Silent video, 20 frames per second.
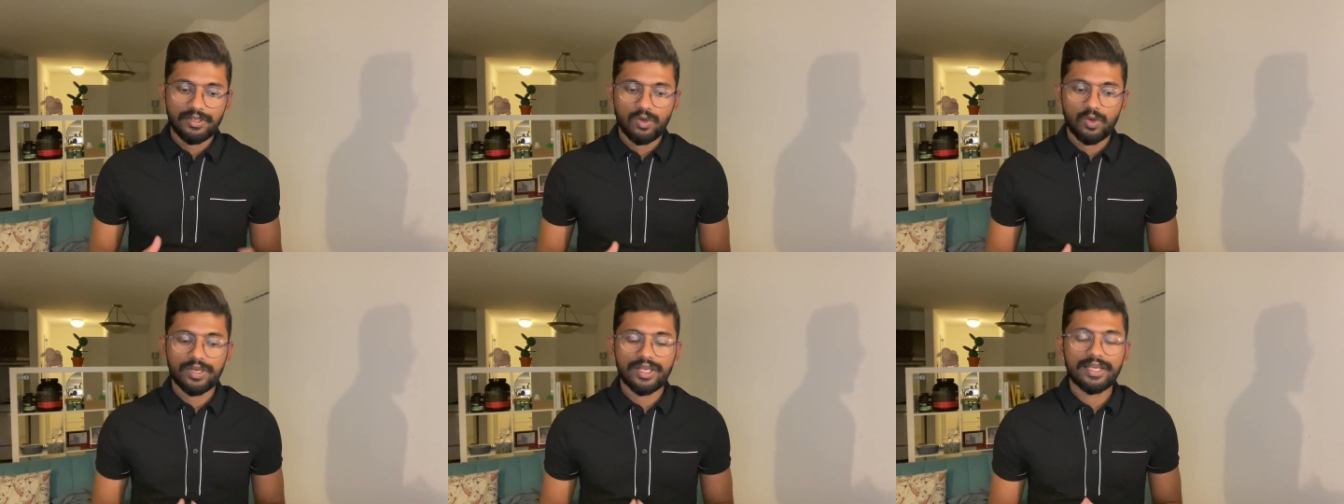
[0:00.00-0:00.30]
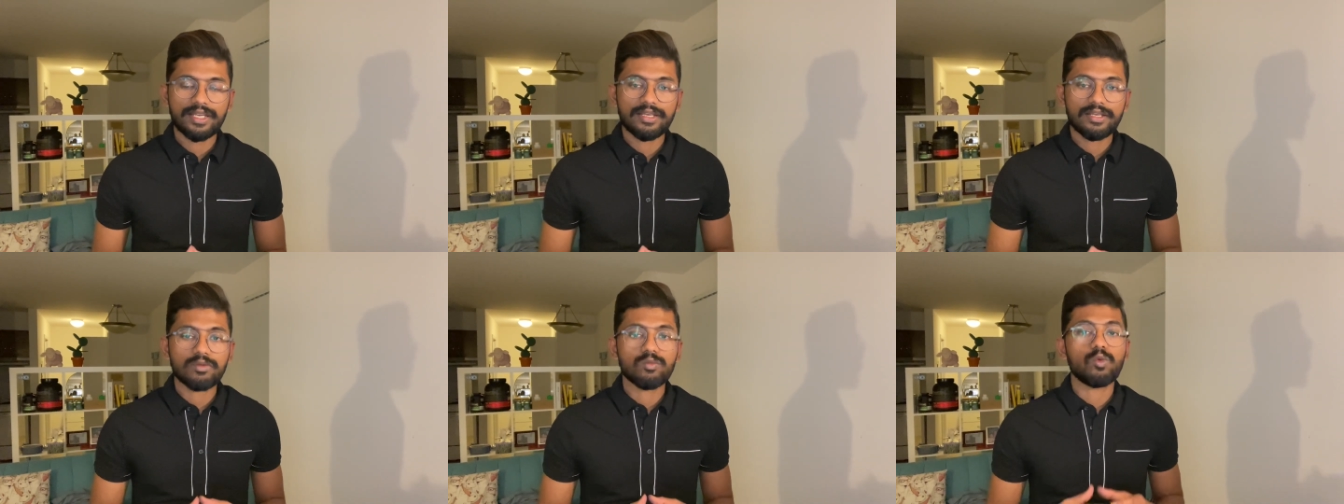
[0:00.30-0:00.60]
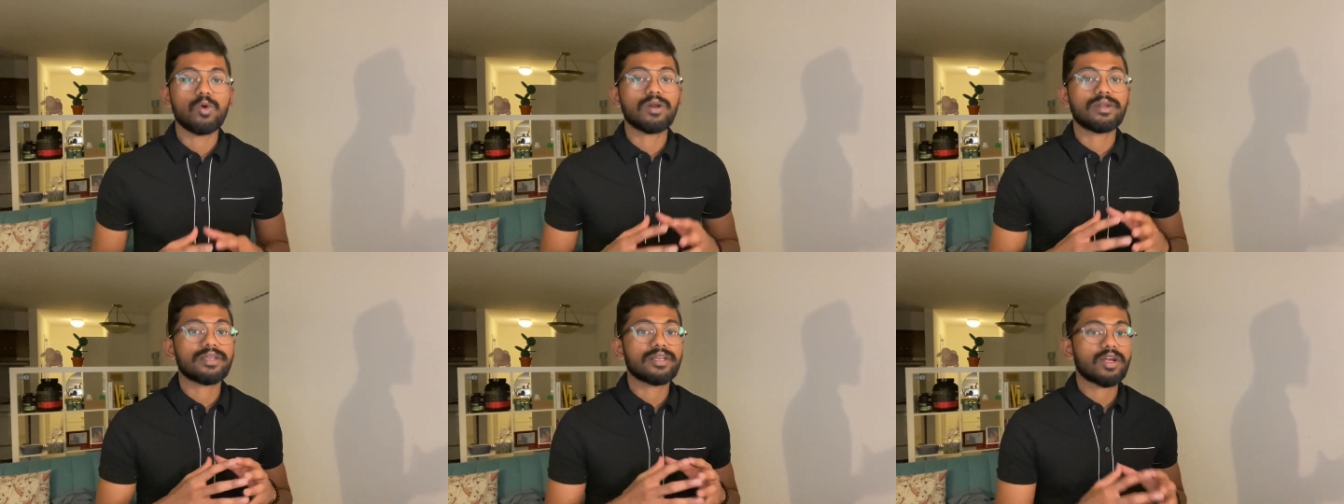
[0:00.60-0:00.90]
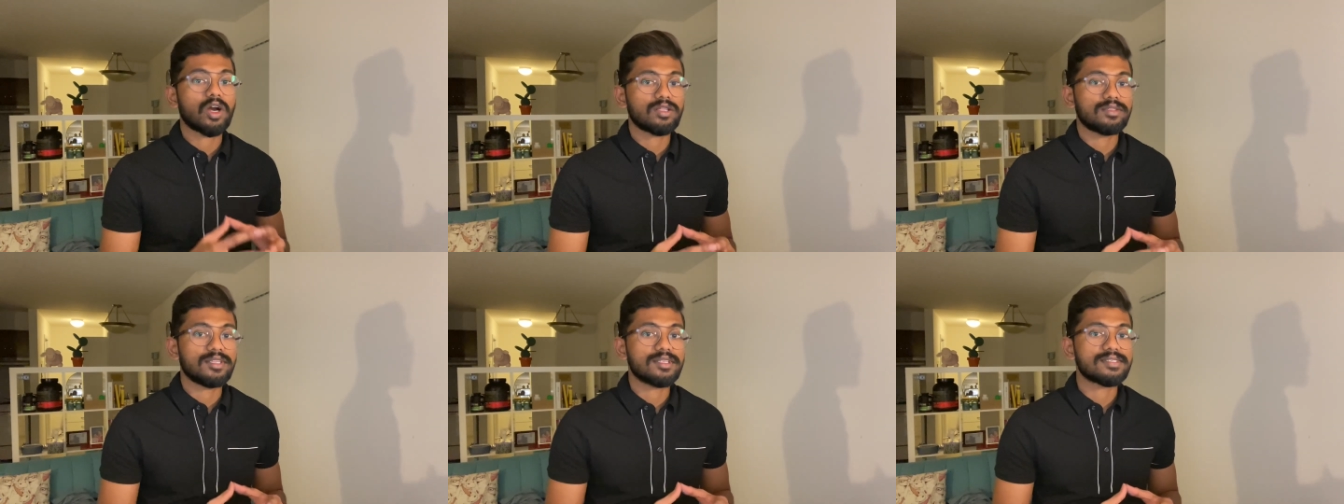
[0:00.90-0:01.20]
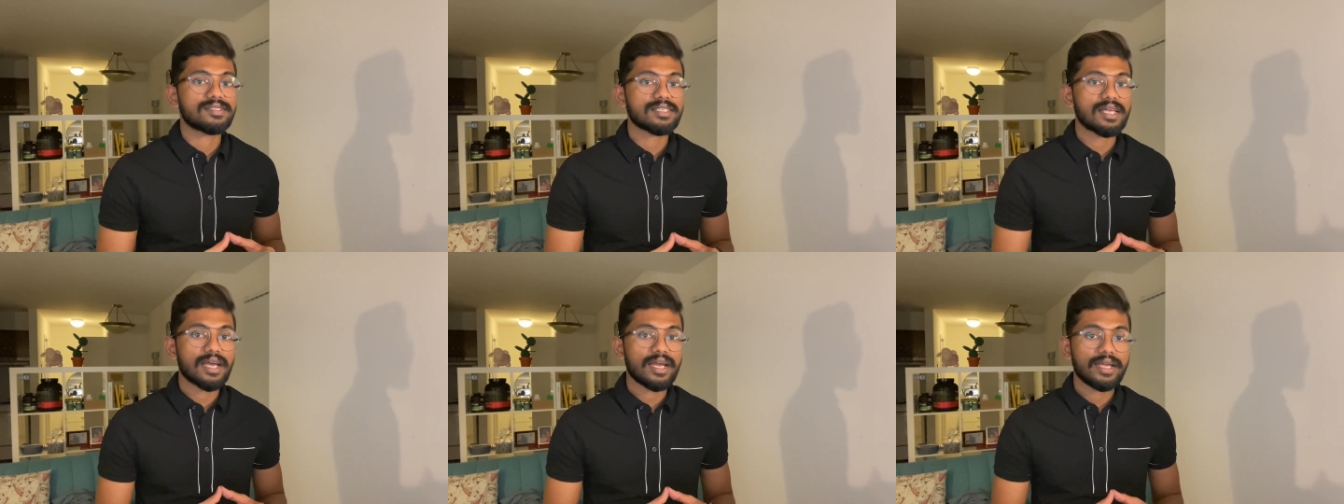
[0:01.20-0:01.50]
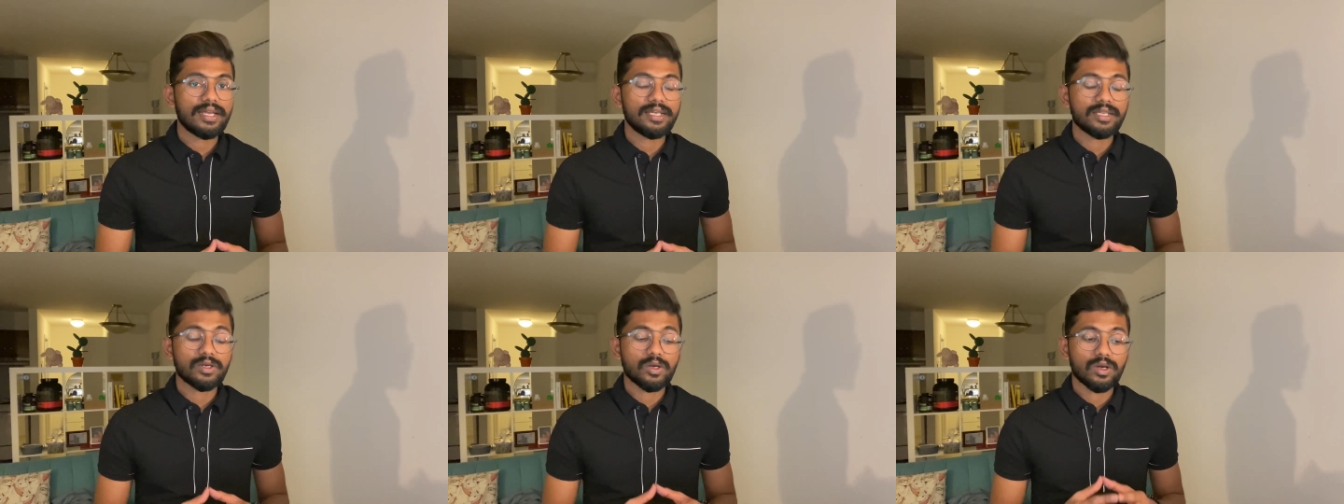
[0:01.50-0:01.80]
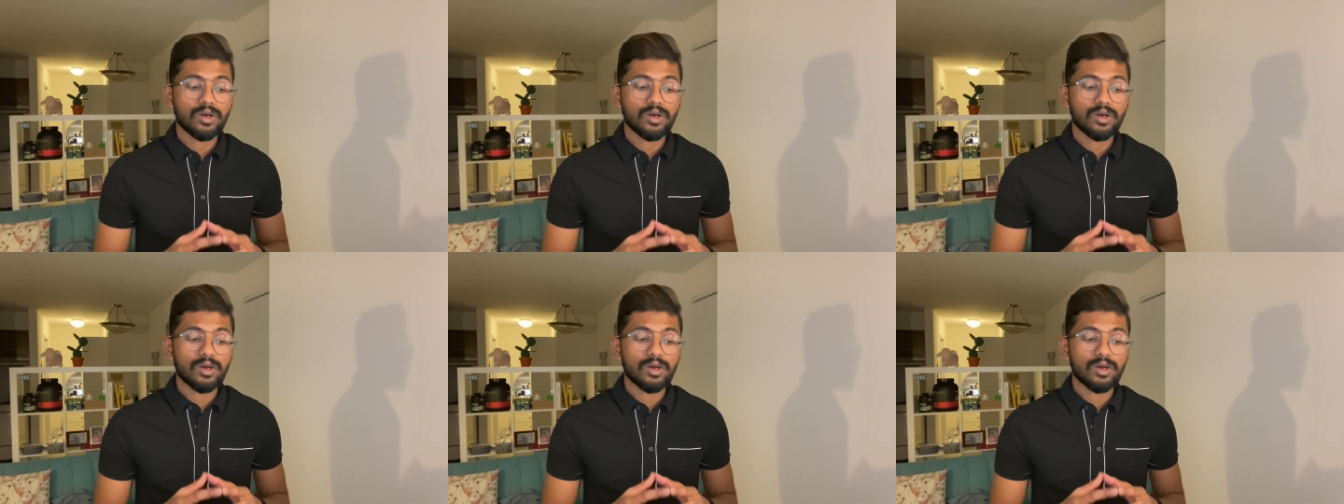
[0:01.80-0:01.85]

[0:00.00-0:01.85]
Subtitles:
Okay, working on the site,